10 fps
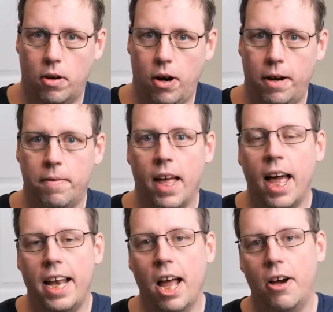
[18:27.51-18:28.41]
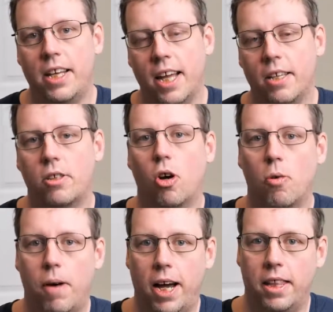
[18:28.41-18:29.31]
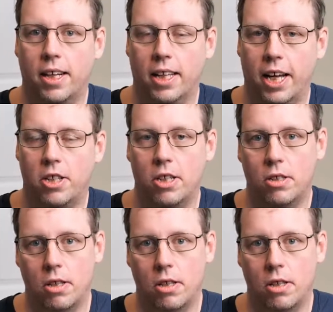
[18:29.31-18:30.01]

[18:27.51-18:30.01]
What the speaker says: Right? Now, it does go by the collection,